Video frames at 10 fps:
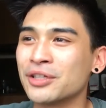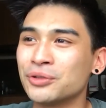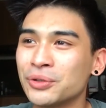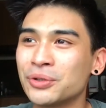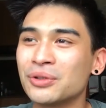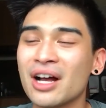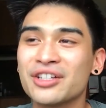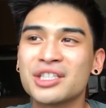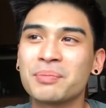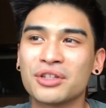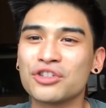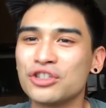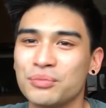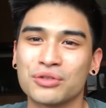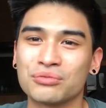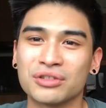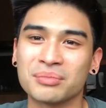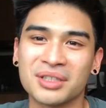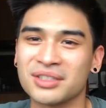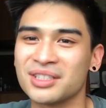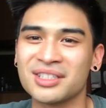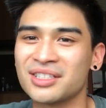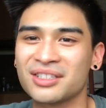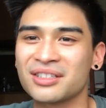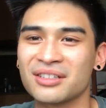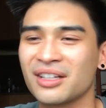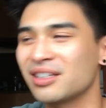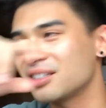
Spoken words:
pick a noodle, I'll just pick the cheapest one because it's just